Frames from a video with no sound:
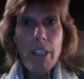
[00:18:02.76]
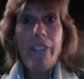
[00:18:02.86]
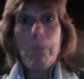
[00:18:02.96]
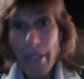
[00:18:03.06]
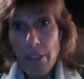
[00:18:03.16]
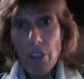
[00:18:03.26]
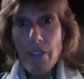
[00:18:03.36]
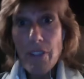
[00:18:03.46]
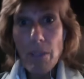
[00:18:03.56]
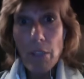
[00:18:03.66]
got that
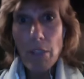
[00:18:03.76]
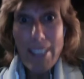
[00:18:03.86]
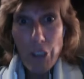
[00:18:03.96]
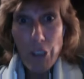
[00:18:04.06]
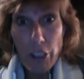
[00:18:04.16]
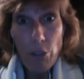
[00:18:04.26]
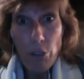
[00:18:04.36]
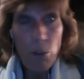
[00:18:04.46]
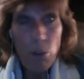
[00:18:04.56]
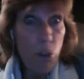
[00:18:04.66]
bridge of someone
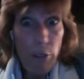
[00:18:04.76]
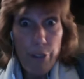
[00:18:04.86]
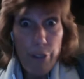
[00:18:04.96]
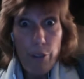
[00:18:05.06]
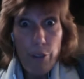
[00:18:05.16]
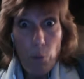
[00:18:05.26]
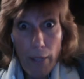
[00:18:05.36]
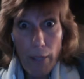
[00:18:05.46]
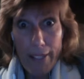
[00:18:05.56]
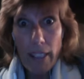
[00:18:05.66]
teaching you or showing you the
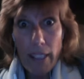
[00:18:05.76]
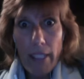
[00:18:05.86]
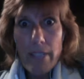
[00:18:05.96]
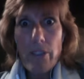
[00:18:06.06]
way.